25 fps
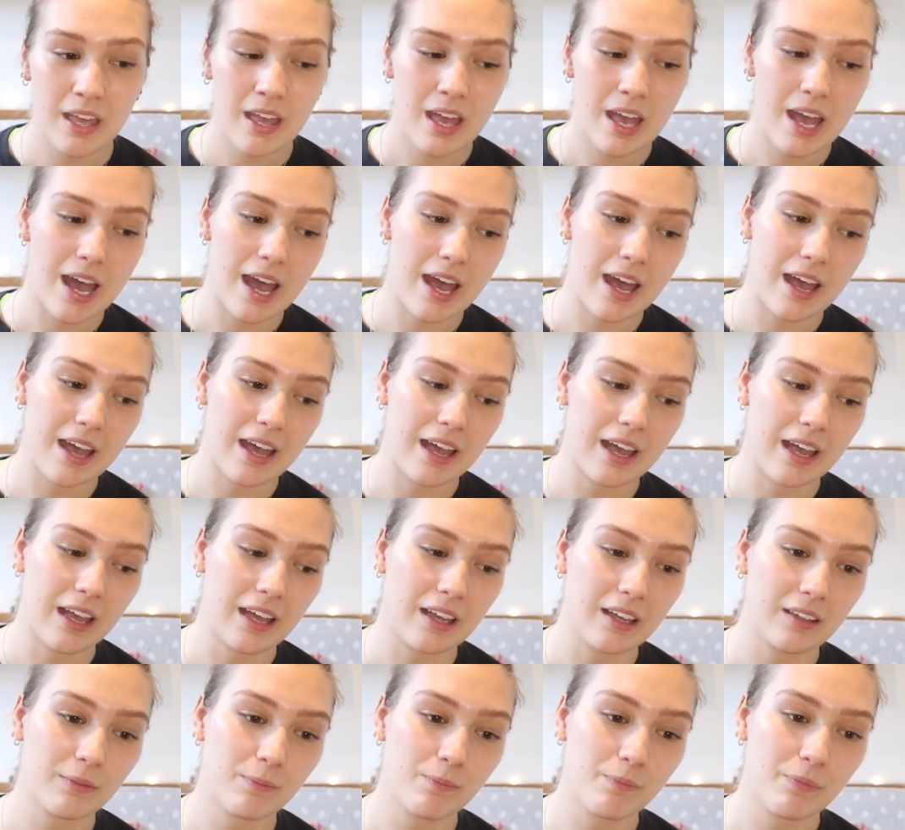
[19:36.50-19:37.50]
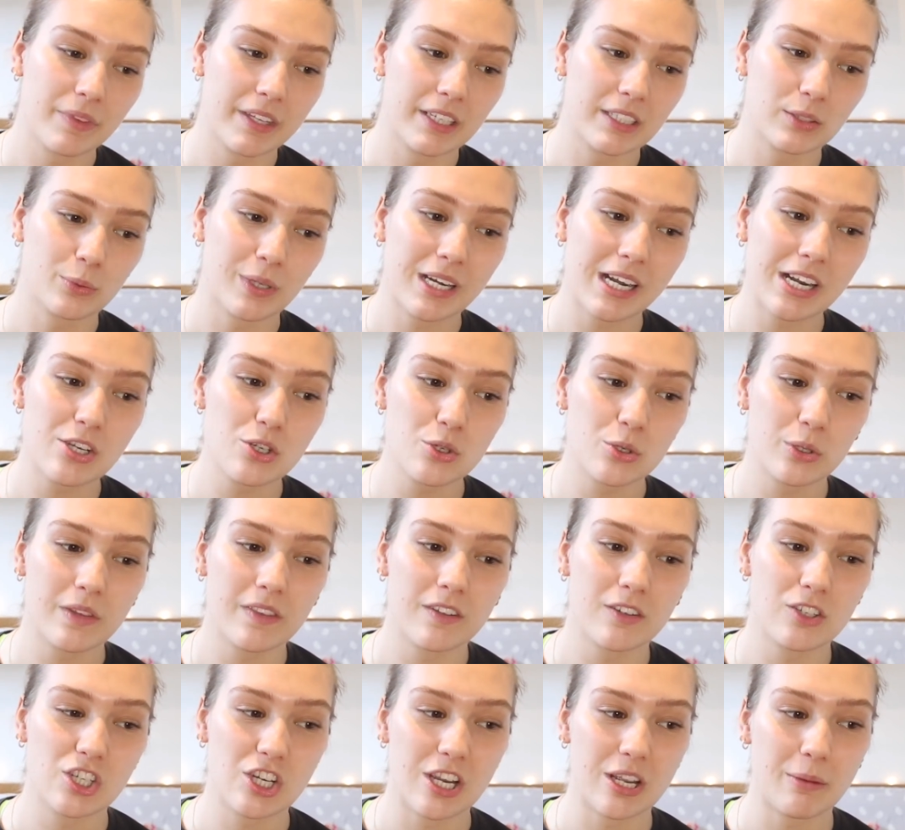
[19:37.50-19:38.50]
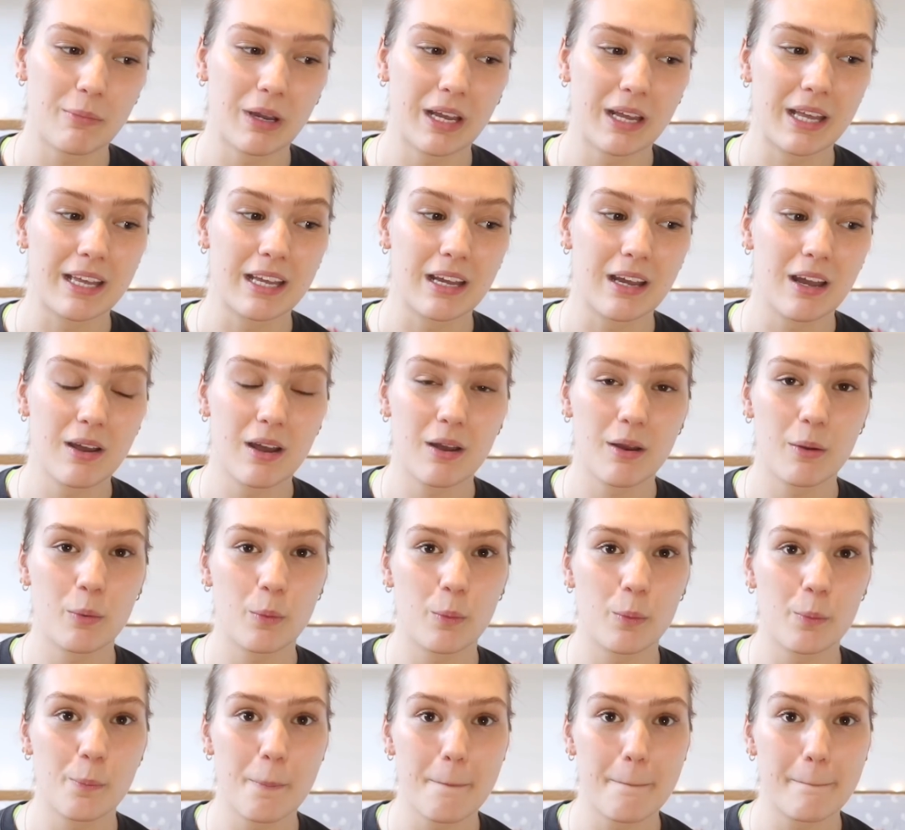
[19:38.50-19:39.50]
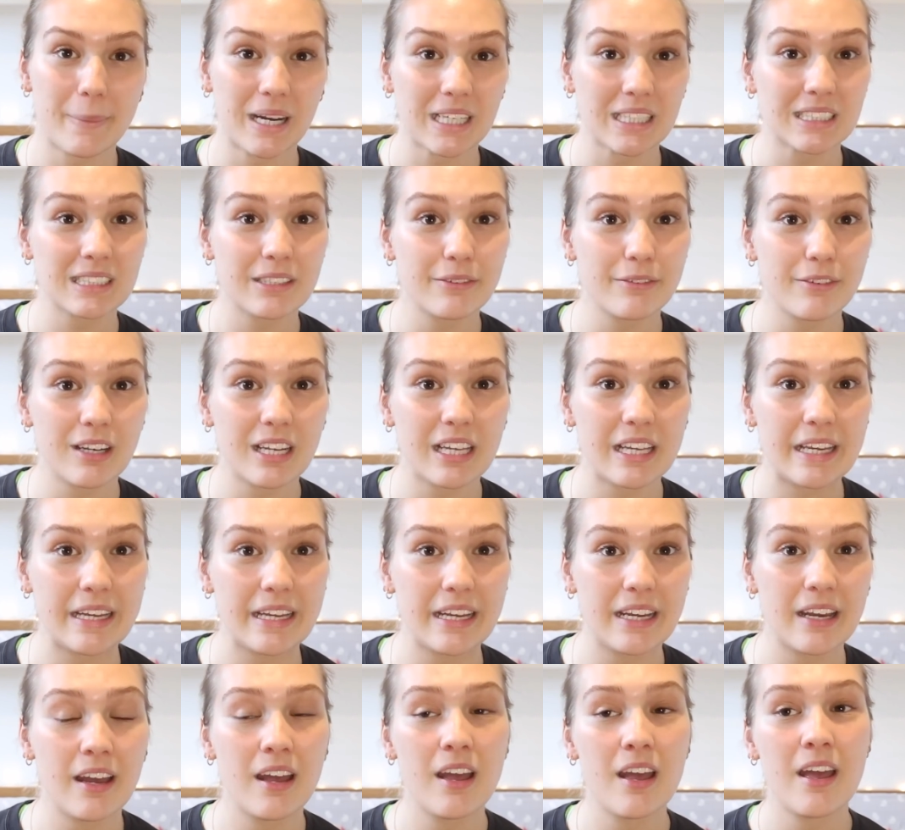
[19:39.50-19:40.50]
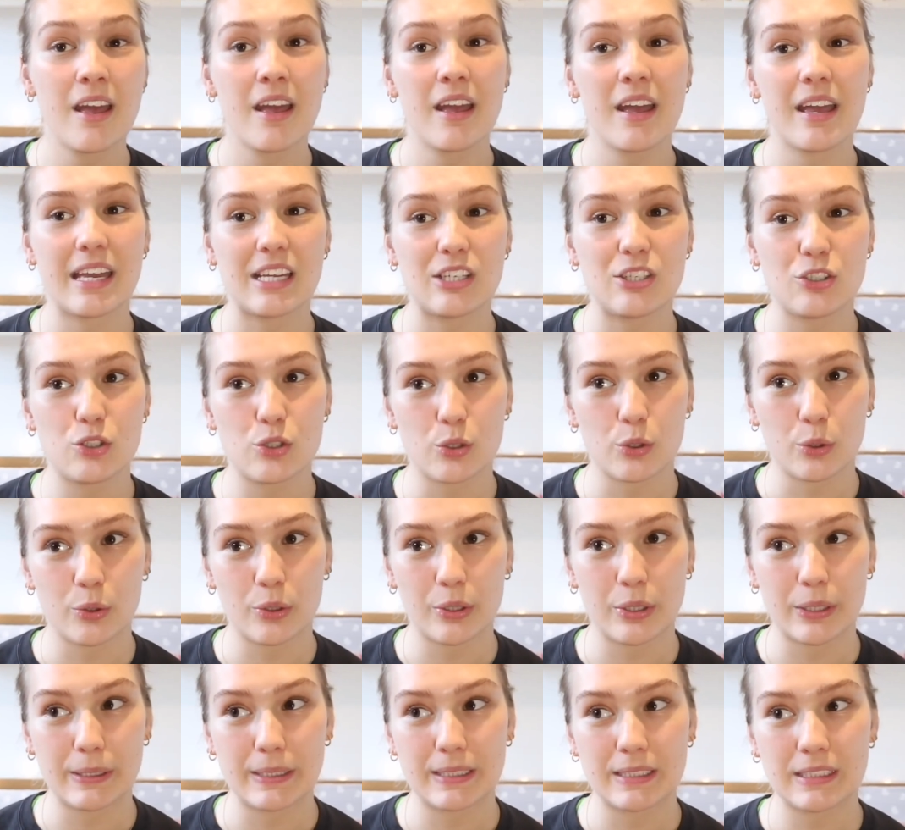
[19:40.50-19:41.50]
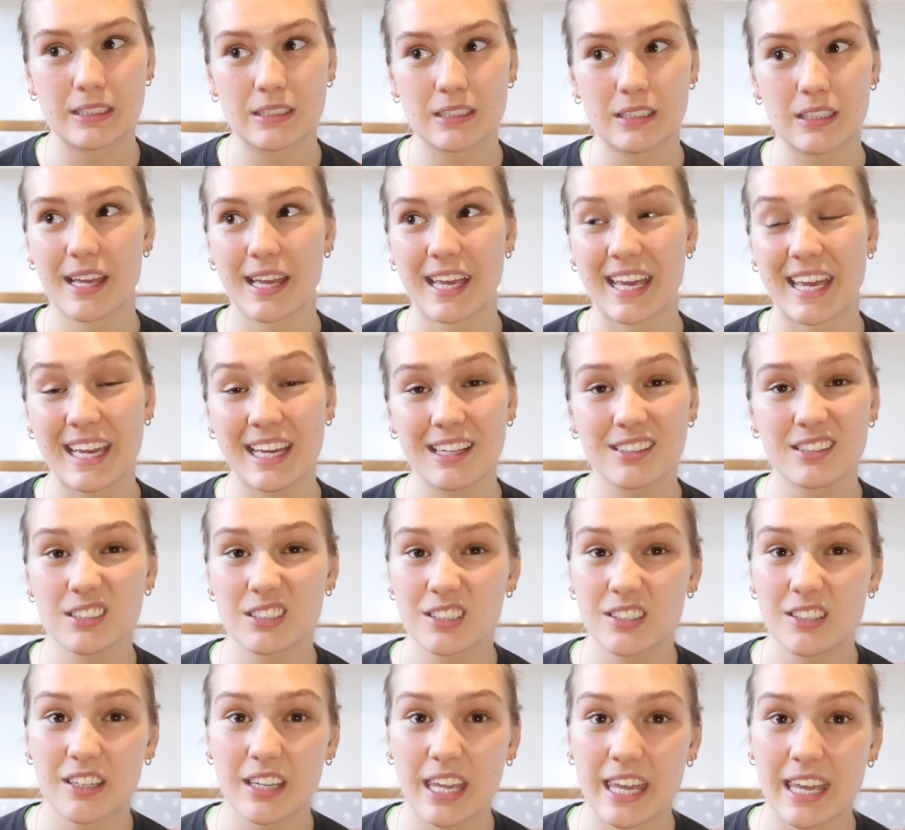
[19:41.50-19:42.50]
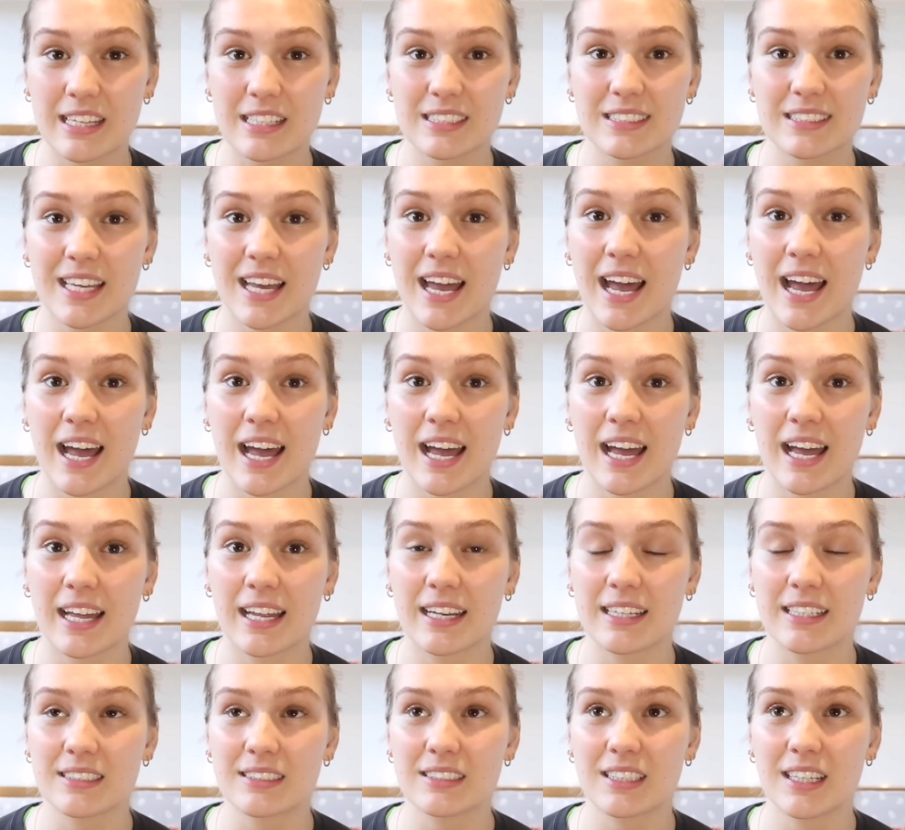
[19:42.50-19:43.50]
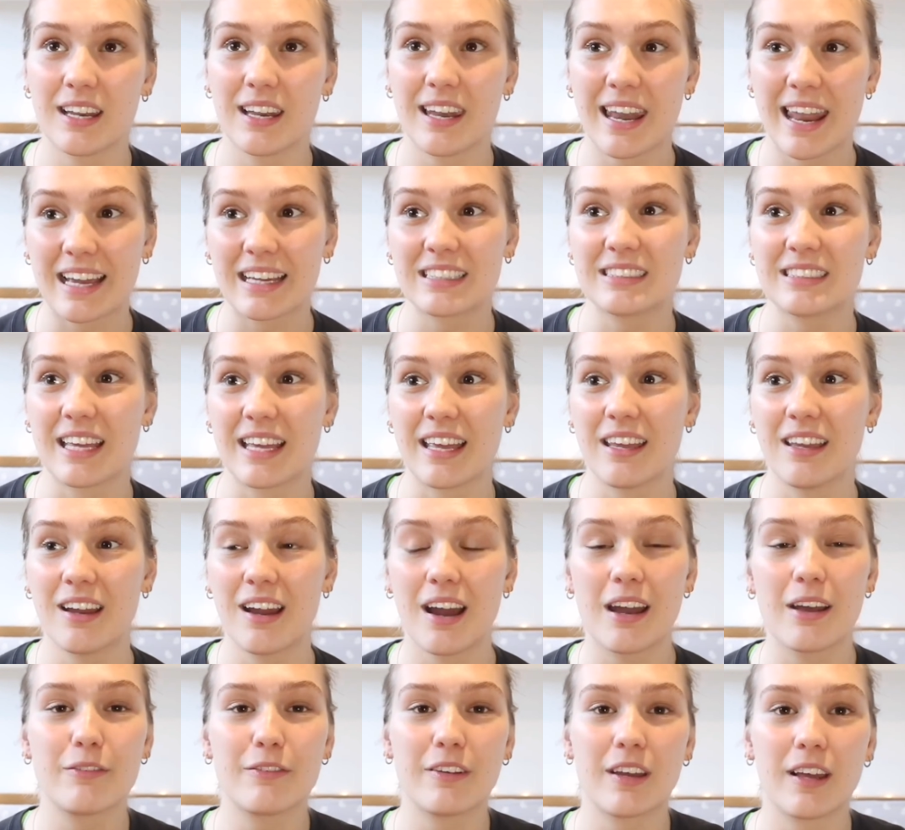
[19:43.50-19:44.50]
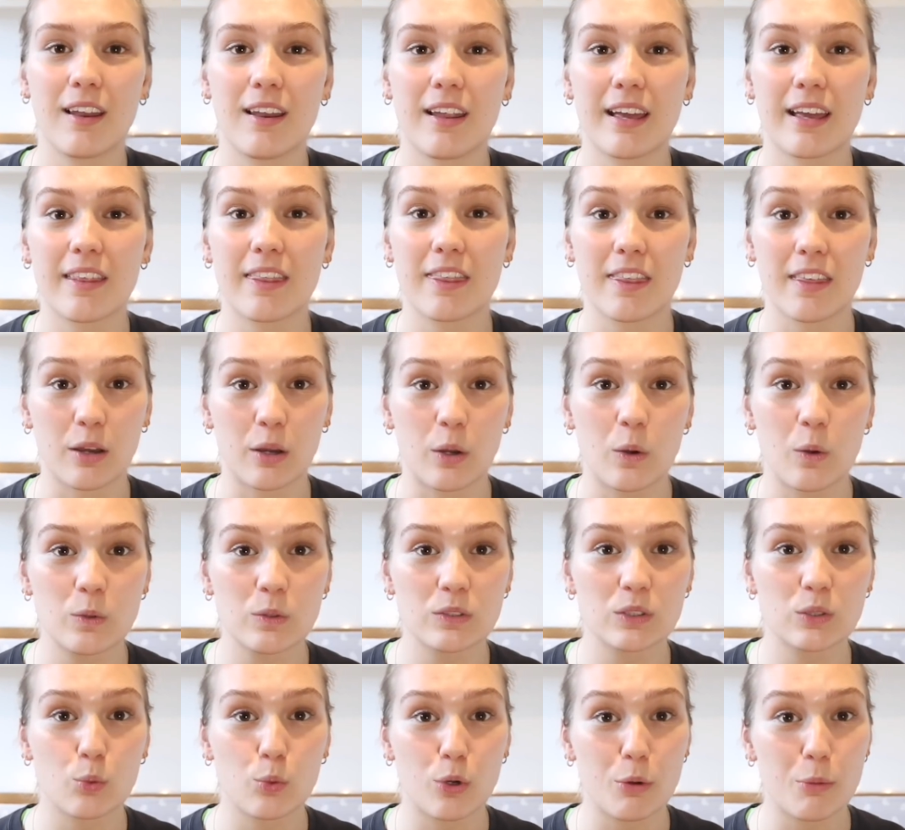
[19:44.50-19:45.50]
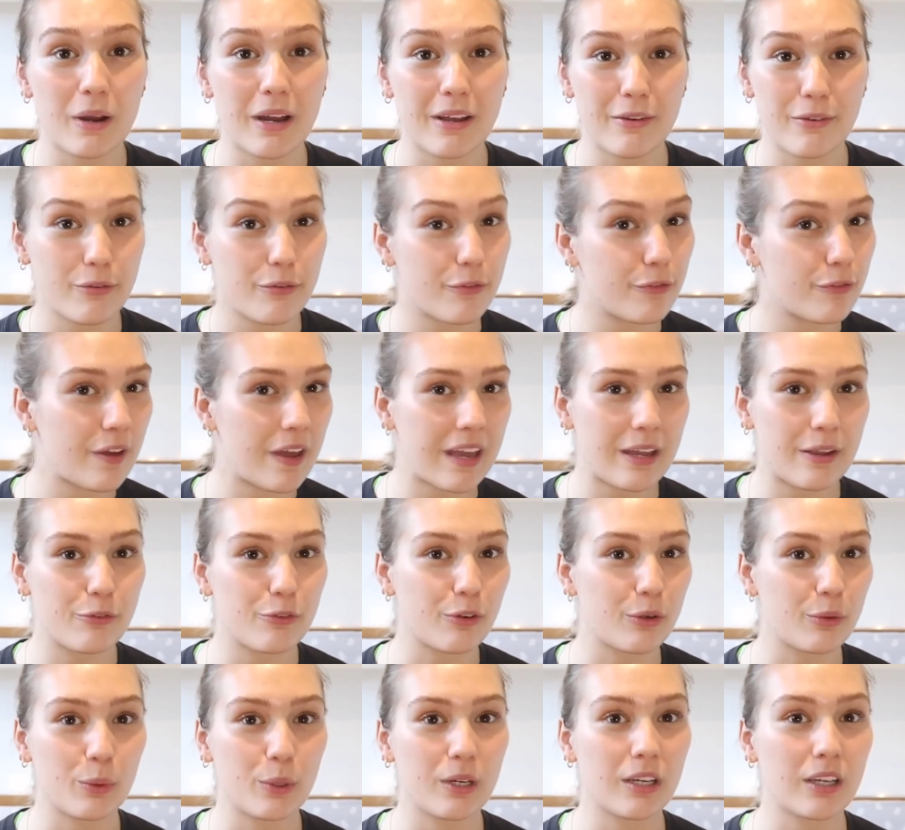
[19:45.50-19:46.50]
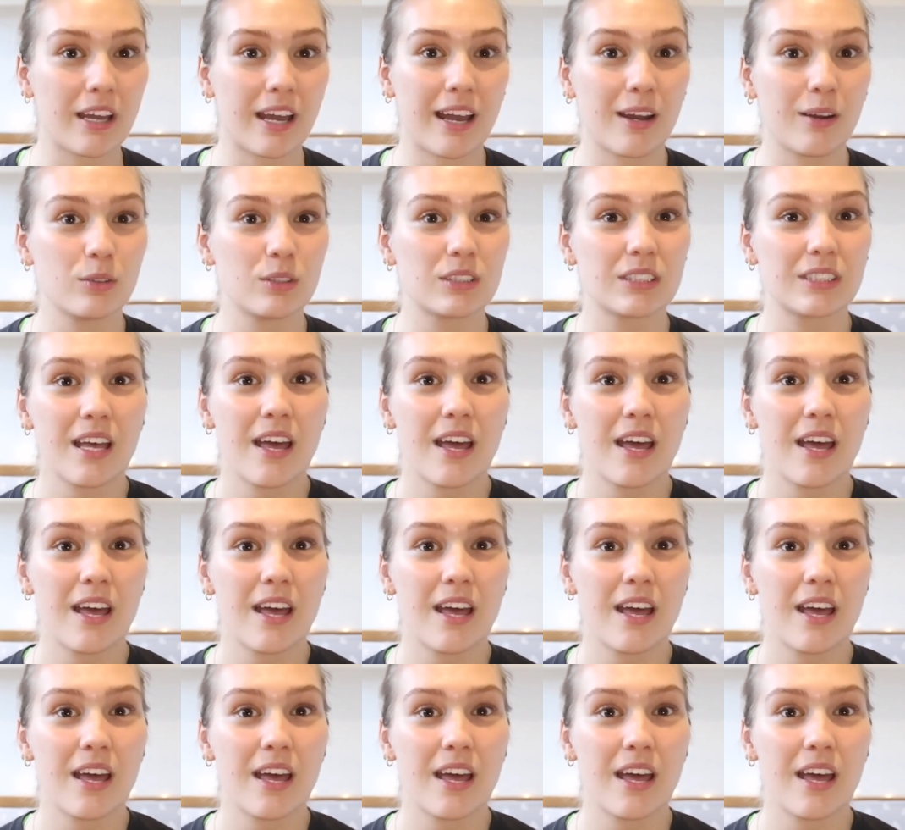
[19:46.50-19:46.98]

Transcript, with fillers: Because uh, when I joined the gym, I massively enjoyed HIIT circuits and leg day. I feel like those were my favourite workouts.